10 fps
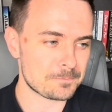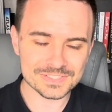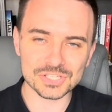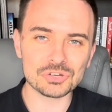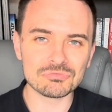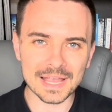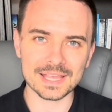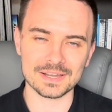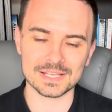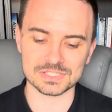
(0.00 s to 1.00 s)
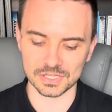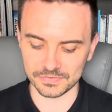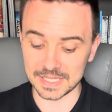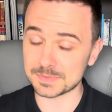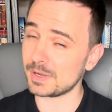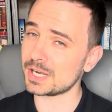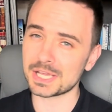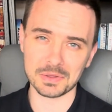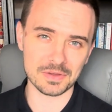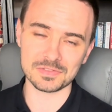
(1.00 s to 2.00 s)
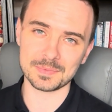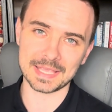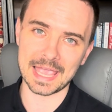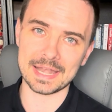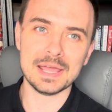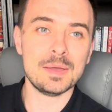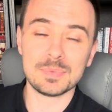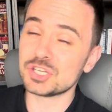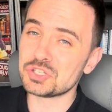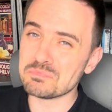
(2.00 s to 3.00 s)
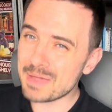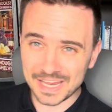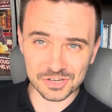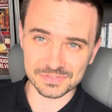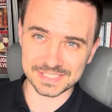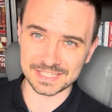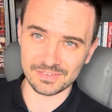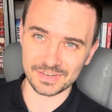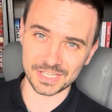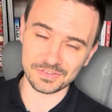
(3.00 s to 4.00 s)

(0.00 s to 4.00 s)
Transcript: So you'll recognize a lot of these, but I'm going to go over them again because you may not have seen that video.